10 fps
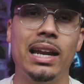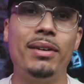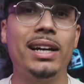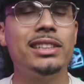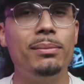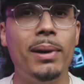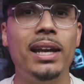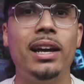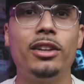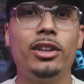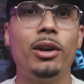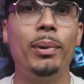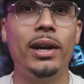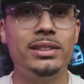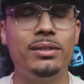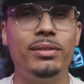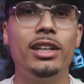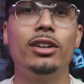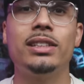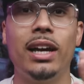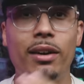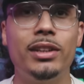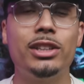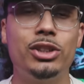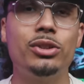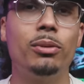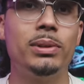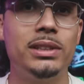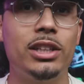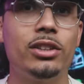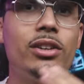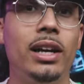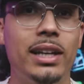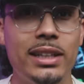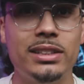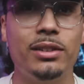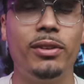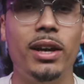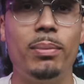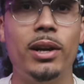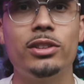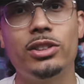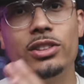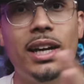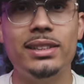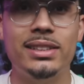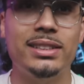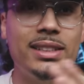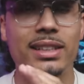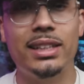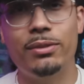And I've actually made other comparison videos of this shoe in particular against a fake pair so you guys can see the